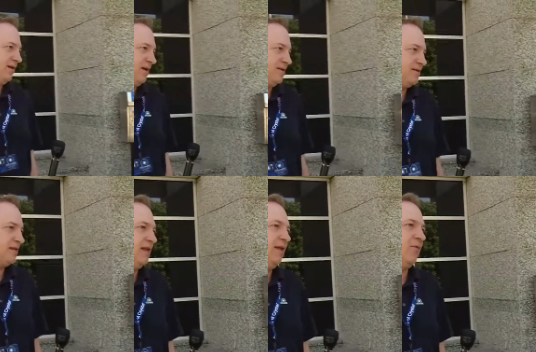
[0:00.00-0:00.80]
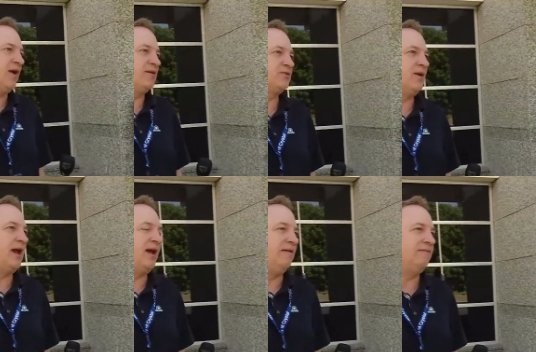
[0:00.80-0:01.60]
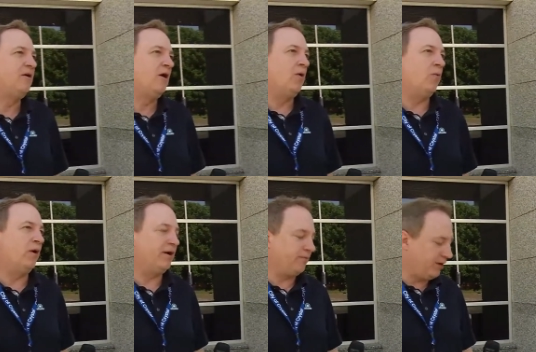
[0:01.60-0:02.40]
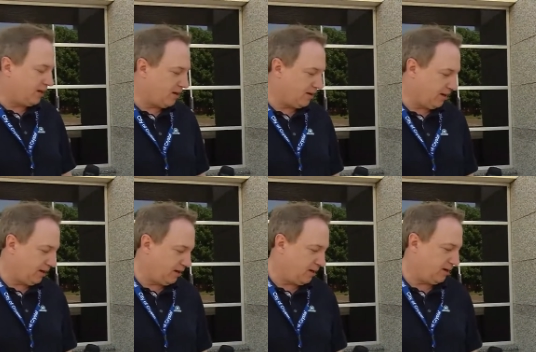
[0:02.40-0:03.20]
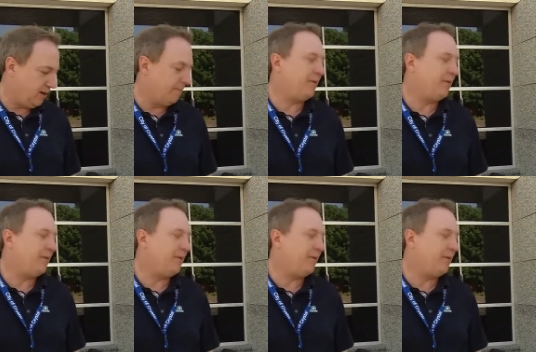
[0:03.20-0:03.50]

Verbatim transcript: does, and then we also have one regarding uh,